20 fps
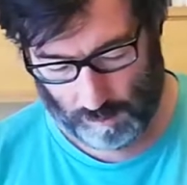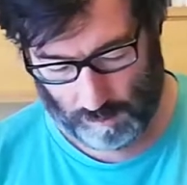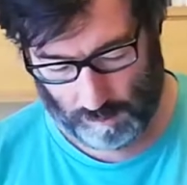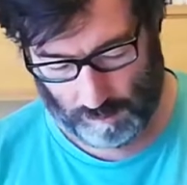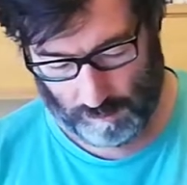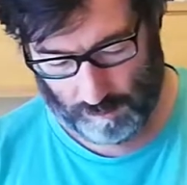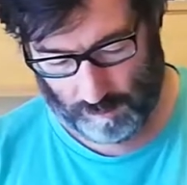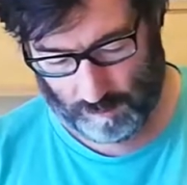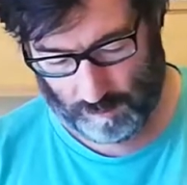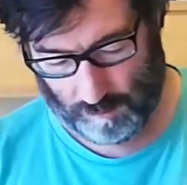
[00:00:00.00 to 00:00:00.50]

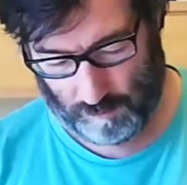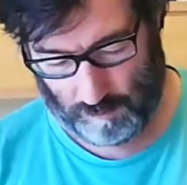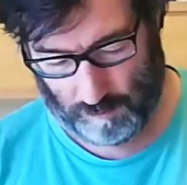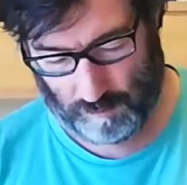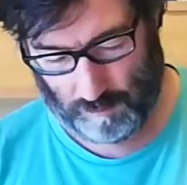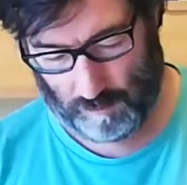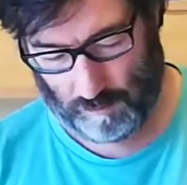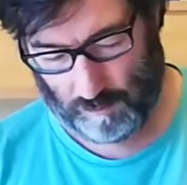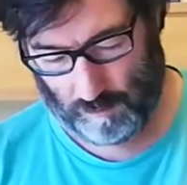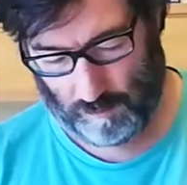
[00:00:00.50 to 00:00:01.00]
And
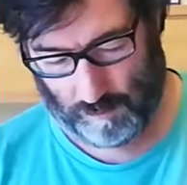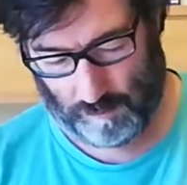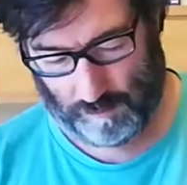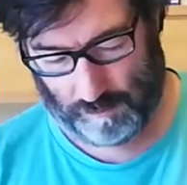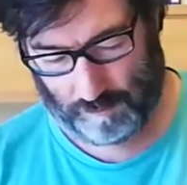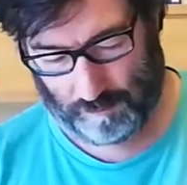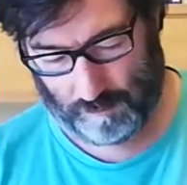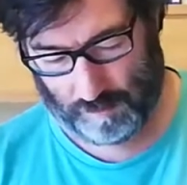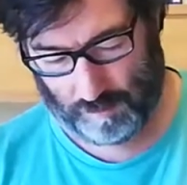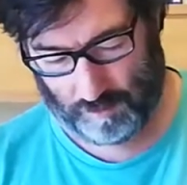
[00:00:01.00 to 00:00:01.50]

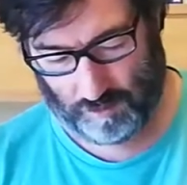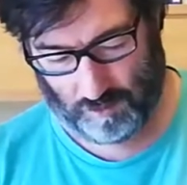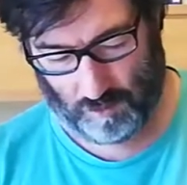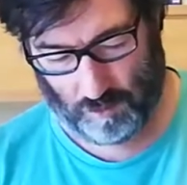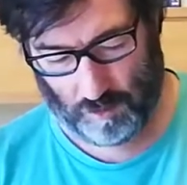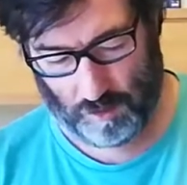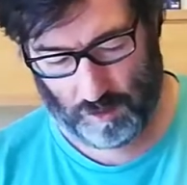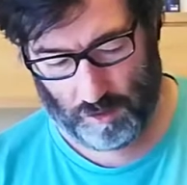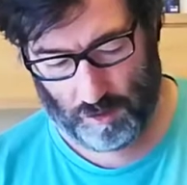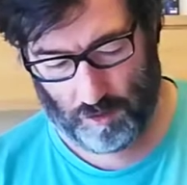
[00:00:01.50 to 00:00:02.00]
let me
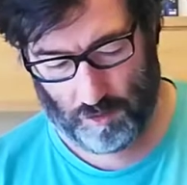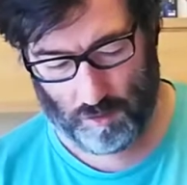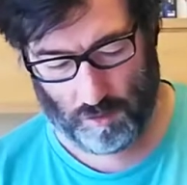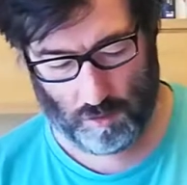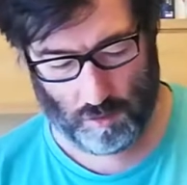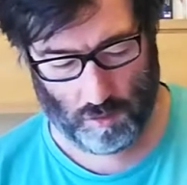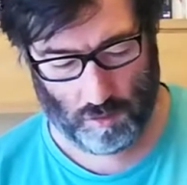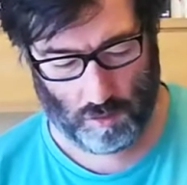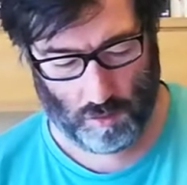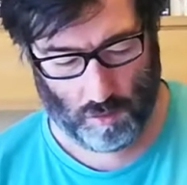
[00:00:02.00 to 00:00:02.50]
show you.
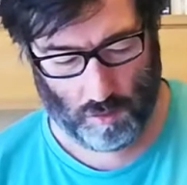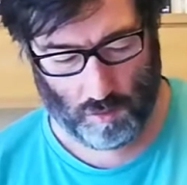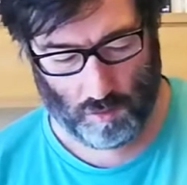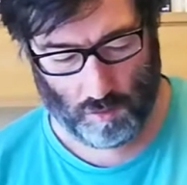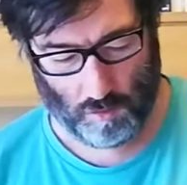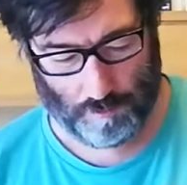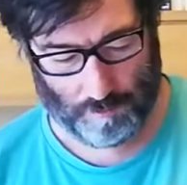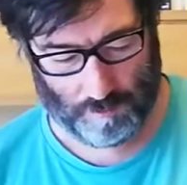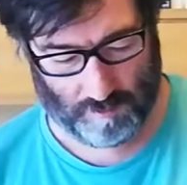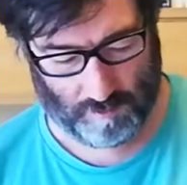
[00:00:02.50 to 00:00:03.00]

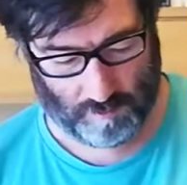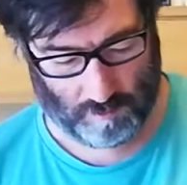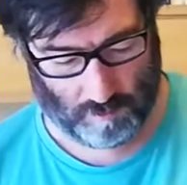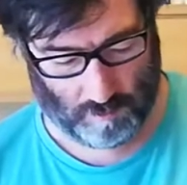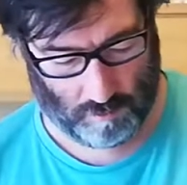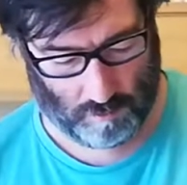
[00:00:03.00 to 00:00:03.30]
Oops.